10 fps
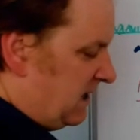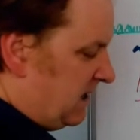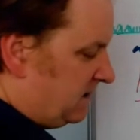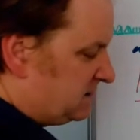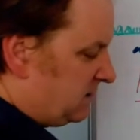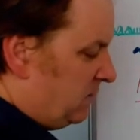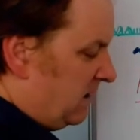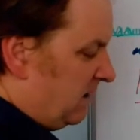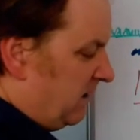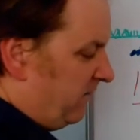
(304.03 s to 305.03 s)
here. So
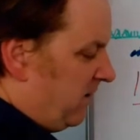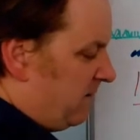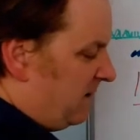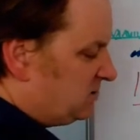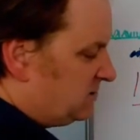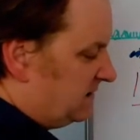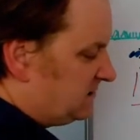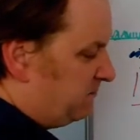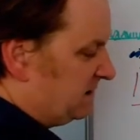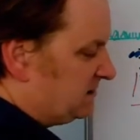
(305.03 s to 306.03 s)
if we imagine that's
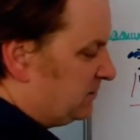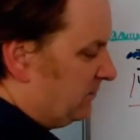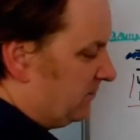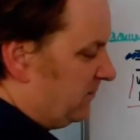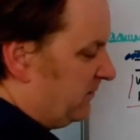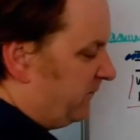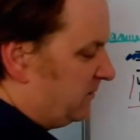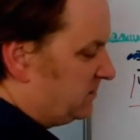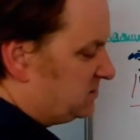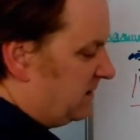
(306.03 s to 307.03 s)
a bit taller in the
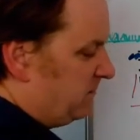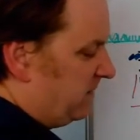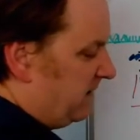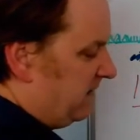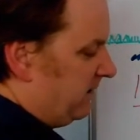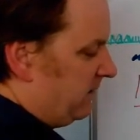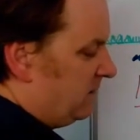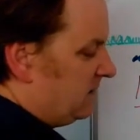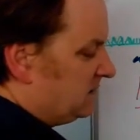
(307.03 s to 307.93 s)
first chamber there you go.